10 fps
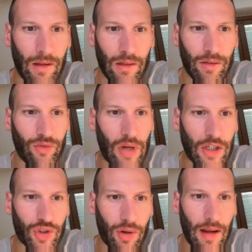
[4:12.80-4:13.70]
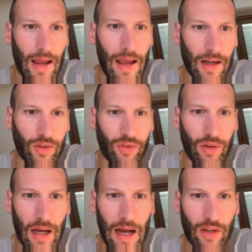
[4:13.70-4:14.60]
The structure X
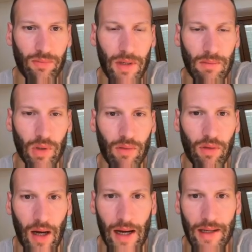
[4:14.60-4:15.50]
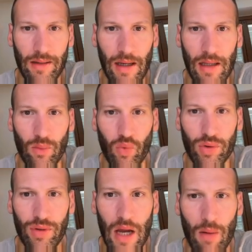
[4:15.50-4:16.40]
has been modified and
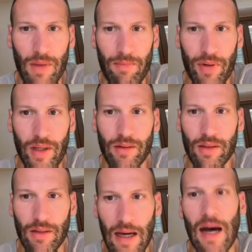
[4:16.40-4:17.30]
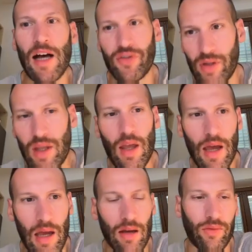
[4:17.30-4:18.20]
would now be printed as
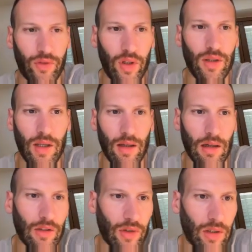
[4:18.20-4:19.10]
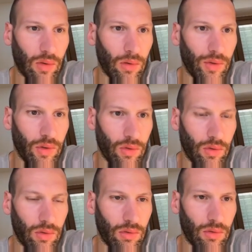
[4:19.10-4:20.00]
EFCD, as I told
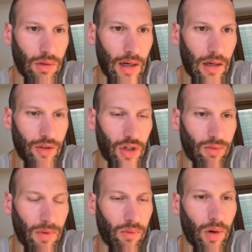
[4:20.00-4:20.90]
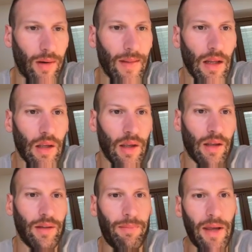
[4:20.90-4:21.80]
you just before.
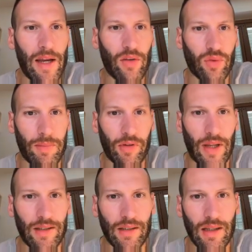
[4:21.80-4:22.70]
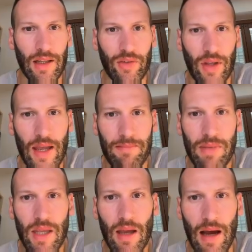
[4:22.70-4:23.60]
The pairs representing the list
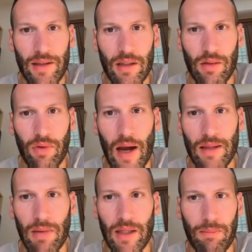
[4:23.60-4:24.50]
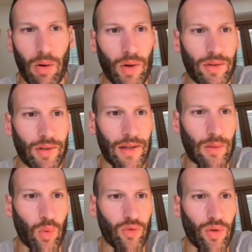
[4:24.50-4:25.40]
AB, identified by the pointer
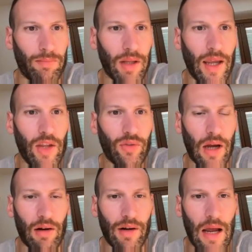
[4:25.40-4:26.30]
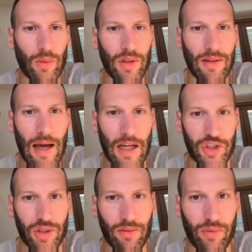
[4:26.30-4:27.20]
that was replaced, are now
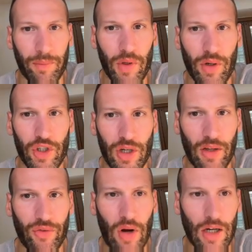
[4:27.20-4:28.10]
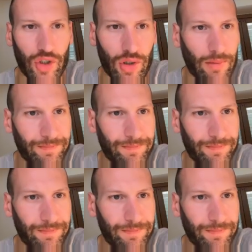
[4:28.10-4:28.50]
detached from the original structure.